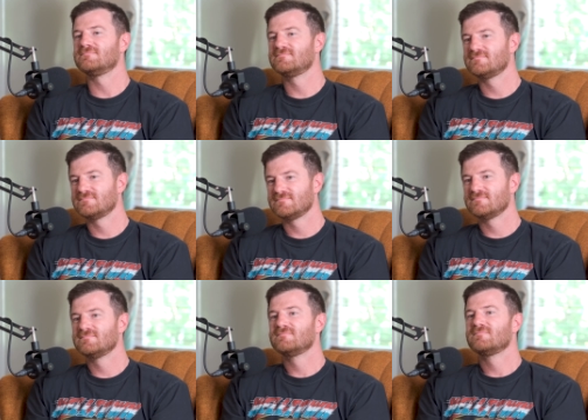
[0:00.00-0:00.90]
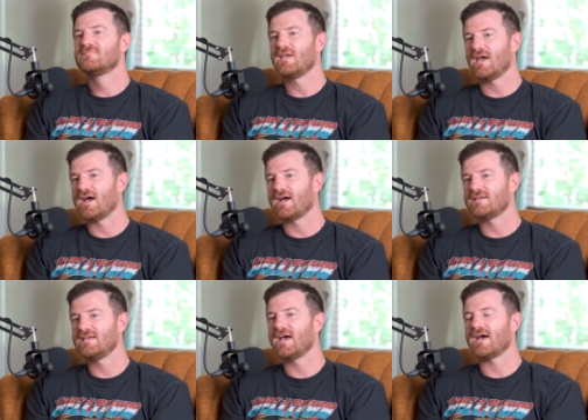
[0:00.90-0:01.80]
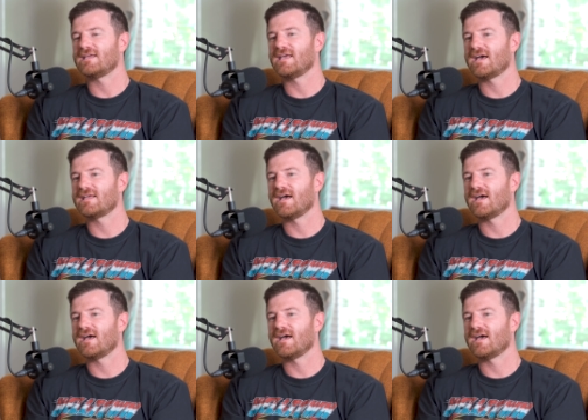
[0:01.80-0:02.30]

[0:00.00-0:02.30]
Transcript: what I'm doing. You know? Yeah, I mean? yeah, yeah. But, I, yeah.